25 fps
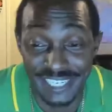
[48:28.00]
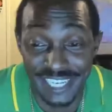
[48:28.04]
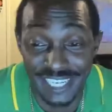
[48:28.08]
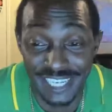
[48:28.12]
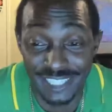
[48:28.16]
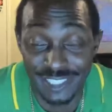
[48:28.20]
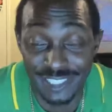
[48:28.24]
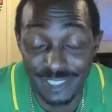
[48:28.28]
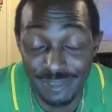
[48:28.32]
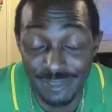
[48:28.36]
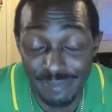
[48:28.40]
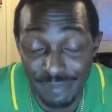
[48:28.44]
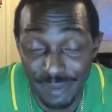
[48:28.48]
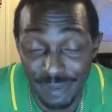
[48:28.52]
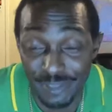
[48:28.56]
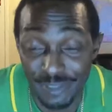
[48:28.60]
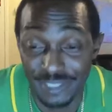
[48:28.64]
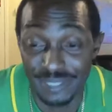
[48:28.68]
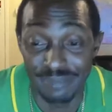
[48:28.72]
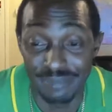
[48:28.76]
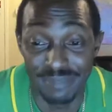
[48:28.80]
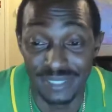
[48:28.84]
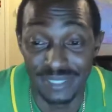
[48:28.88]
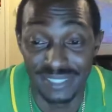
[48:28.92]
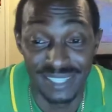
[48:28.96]
technological
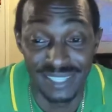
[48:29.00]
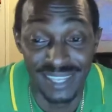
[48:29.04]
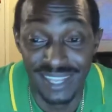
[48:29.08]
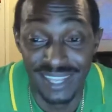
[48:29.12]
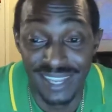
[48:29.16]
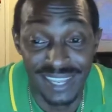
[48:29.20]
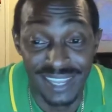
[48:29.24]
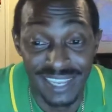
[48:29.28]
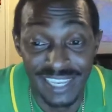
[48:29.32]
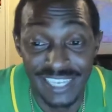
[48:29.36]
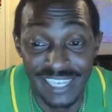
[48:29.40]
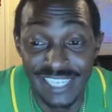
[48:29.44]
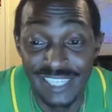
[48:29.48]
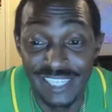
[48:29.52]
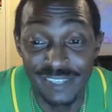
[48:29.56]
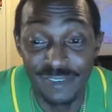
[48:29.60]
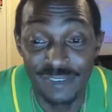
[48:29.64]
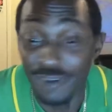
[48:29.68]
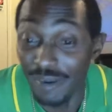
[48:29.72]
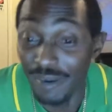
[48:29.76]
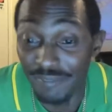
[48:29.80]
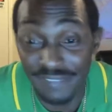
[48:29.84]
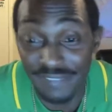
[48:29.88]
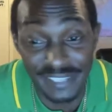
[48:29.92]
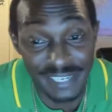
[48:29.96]
person, but he
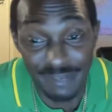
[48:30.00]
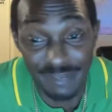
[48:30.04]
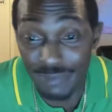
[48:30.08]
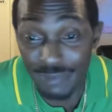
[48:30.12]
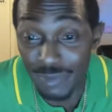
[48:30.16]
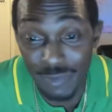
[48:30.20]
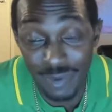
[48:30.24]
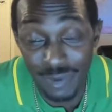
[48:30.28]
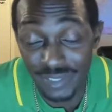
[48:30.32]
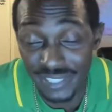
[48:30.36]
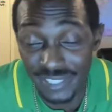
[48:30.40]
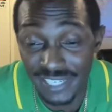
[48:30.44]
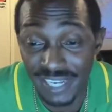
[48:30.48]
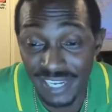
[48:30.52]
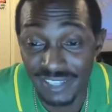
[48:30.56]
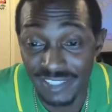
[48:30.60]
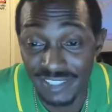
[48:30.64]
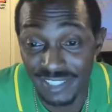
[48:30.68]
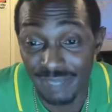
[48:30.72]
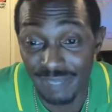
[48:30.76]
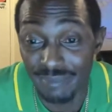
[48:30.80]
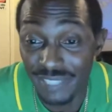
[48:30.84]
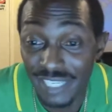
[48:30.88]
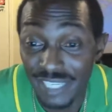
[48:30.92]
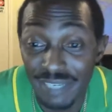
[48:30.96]
roughed it and we worked it
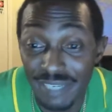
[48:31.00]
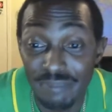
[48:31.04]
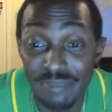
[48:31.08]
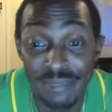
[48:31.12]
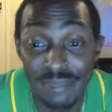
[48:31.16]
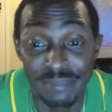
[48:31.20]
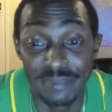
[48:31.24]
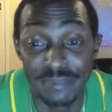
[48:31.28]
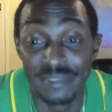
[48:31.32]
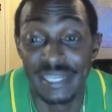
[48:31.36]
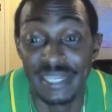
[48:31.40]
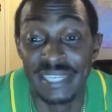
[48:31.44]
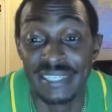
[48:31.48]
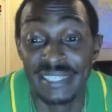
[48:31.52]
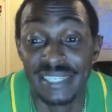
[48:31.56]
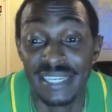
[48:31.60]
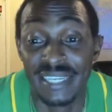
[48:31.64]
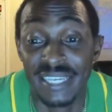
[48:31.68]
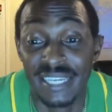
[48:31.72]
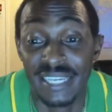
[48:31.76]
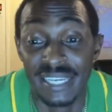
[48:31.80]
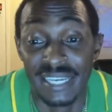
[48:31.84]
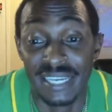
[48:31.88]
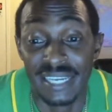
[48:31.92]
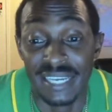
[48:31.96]
out. So I'm telling people that
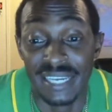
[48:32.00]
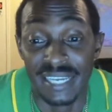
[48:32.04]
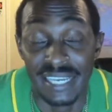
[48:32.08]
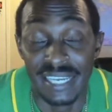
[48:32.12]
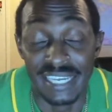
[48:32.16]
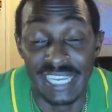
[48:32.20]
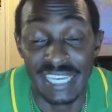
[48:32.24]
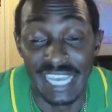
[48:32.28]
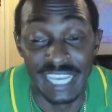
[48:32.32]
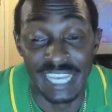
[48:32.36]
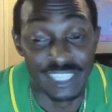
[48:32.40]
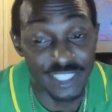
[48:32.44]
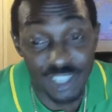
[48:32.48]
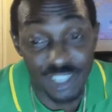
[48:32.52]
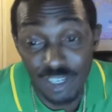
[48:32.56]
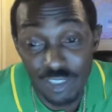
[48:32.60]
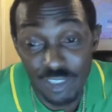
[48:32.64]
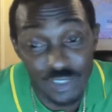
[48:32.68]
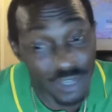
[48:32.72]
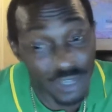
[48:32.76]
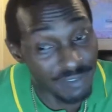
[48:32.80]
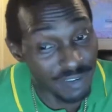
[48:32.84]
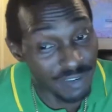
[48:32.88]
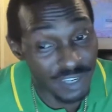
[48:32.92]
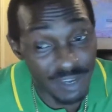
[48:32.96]
as long
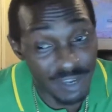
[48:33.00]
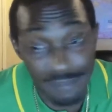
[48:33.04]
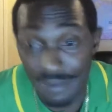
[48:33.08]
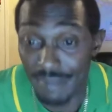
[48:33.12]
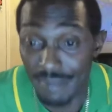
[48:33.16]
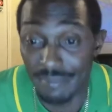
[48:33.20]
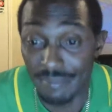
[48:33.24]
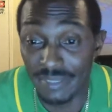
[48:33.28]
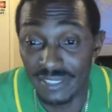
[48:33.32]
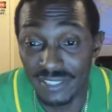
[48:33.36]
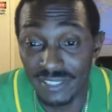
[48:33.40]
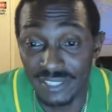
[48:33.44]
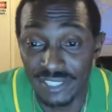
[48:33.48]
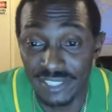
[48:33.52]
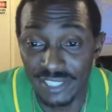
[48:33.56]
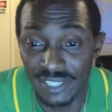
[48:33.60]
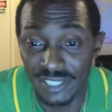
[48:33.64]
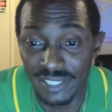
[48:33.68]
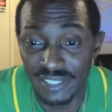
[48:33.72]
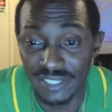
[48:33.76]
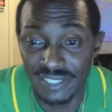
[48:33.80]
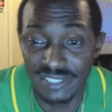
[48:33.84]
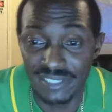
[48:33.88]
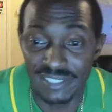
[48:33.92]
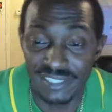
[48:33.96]
as you have a commitment
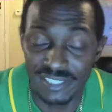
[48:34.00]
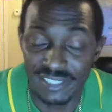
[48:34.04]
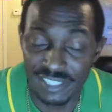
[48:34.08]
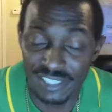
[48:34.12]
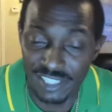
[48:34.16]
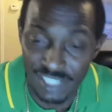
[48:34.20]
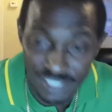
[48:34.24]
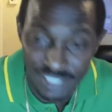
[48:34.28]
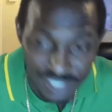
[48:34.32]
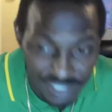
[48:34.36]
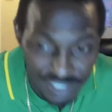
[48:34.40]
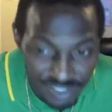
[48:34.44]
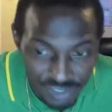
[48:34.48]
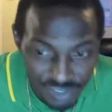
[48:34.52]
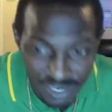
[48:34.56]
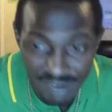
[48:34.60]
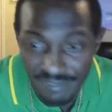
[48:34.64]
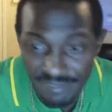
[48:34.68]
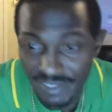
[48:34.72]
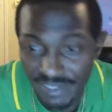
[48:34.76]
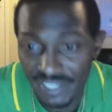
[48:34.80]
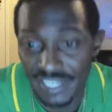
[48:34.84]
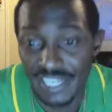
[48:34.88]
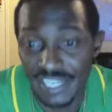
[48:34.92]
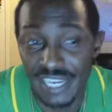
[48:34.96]
to
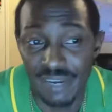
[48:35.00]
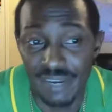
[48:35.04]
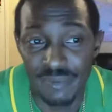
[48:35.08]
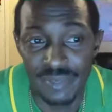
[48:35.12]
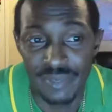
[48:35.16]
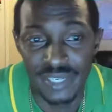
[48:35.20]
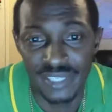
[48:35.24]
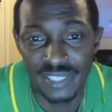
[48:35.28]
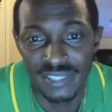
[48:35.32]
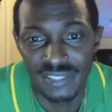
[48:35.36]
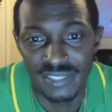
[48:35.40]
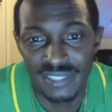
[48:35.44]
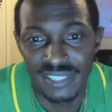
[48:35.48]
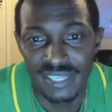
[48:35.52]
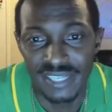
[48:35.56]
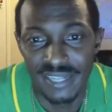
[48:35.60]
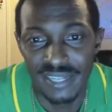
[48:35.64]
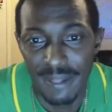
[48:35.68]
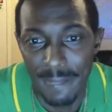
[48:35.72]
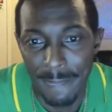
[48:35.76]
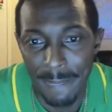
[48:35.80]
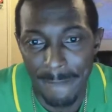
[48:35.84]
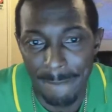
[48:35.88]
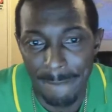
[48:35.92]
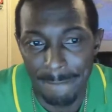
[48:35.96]
travel and connect with us,
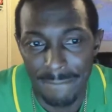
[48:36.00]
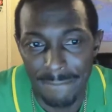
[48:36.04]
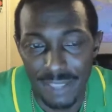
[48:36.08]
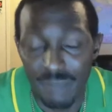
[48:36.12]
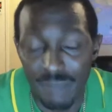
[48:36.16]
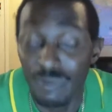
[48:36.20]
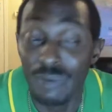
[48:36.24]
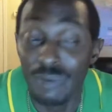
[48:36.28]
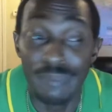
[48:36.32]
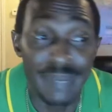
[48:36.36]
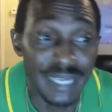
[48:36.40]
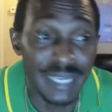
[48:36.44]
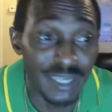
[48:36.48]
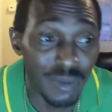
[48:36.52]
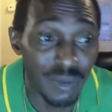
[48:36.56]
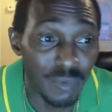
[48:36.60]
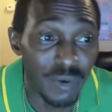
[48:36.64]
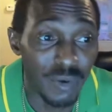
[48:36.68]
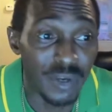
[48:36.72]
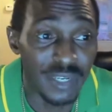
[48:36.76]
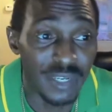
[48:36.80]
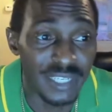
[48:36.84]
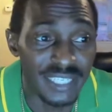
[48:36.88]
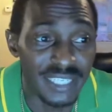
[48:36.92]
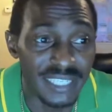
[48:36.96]
we'll make it
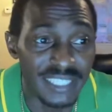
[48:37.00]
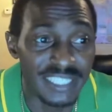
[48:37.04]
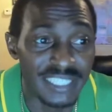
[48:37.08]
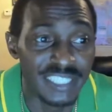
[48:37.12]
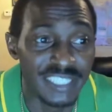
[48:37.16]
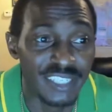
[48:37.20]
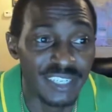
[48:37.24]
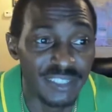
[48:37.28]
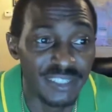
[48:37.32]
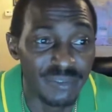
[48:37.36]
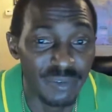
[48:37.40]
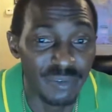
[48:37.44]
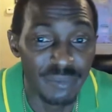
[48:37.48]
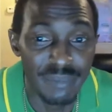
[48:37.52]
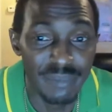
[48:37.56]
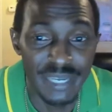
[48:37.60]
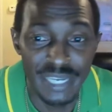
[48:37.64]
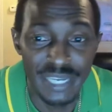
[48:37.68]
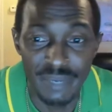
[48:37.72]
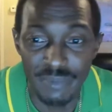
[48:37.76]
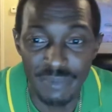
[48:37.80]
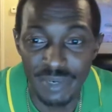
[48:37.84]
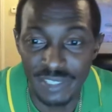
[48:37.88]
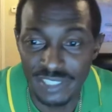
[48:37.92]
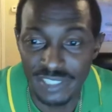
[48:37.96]
work. You know, we'll
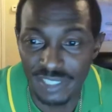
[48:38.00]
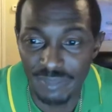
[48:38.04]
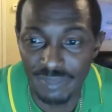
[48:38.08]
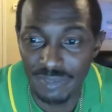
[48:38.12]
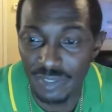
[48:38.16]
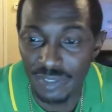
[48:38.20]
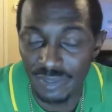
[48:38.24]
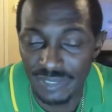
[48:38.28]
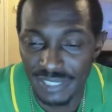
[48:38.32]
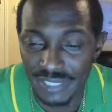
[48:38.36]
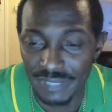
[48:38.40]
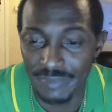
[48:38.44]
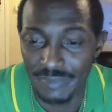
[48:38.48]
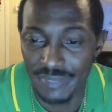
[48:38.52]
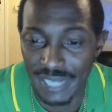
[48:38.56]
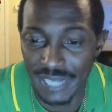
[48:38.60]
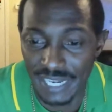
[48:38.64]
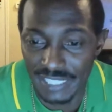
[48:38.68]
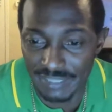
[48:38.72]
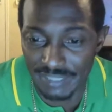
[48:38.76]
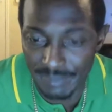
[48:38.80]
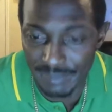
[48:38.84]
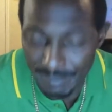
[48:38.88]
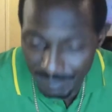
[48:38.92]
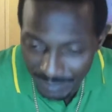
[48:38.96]
make it work. So we don't think we
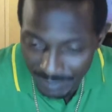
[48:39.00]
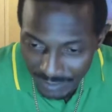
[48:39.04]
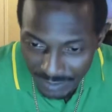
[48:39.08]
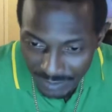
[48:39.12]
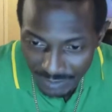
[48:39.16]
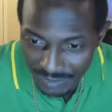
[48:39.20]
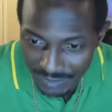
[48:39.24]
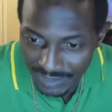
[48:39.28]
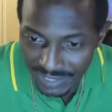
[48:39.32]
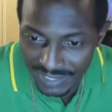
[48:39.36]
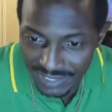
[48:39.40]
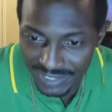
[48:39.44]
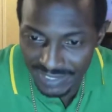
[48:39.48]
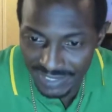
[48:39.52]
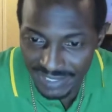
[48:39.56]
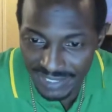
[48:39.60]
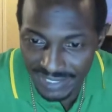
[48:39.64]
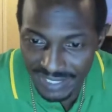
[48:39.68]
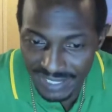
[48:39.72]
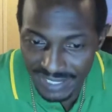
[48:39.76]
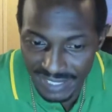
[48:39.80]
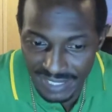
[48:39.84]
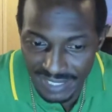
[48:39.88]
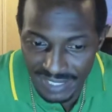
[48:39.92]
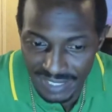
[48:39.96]
ask people to do this.
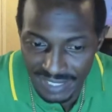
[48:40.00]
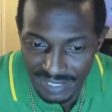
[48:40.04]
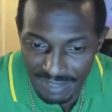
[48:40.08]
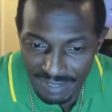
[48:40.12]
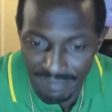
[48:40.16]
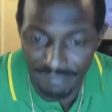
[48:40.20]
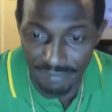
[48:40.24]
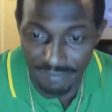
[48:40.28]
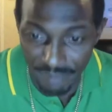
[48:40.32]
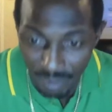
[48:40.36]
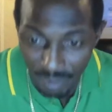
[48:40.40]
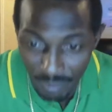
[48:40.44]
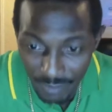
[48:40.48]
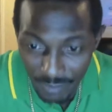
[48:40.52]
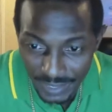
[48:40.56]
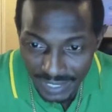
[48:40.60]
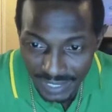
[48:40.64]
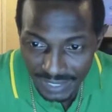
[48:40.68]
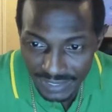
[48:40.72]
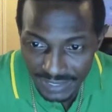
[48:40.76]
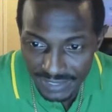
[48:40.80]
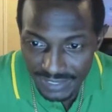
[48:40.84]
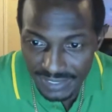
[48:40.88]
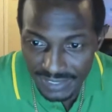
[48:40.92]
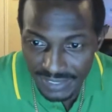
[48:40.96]
Flow with
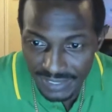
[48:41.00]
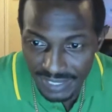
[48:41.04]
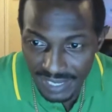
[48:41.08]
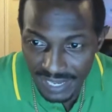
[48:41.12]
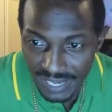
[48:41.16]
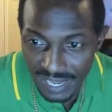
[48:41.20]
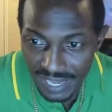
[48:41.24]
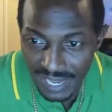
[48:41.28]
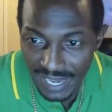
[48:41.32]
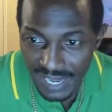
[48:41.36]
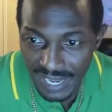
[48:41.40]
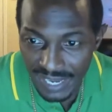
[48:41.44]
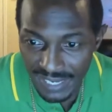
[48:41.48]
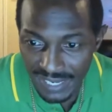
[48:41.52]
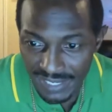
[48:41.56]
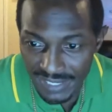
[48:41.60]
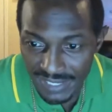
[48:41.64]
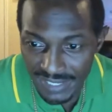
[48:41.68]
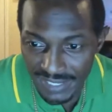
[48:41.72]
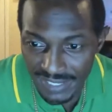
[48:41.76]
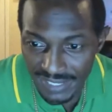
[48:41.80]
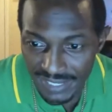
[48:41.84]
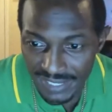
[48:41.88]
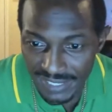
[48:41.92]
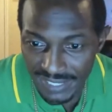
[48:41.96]
us,
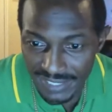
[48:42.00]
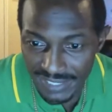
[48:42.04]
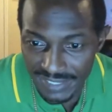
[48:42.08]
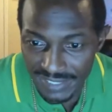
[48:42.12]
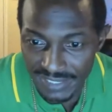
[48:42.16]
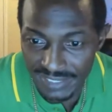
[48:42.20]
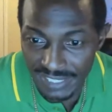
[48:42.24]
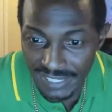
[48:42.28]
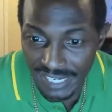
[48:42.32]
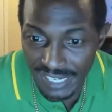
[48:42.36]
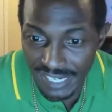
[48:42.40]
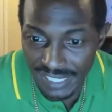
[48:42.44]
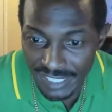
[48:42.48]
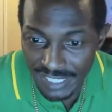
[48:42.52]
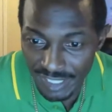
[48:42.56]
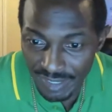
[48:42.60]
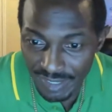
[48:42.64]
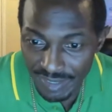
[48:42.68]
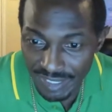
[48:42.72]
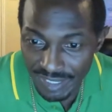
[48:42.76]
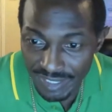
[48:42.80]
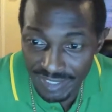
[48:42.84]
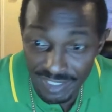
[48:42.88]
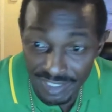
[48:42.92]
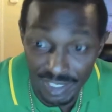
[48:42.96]
and
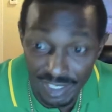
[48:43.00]
let's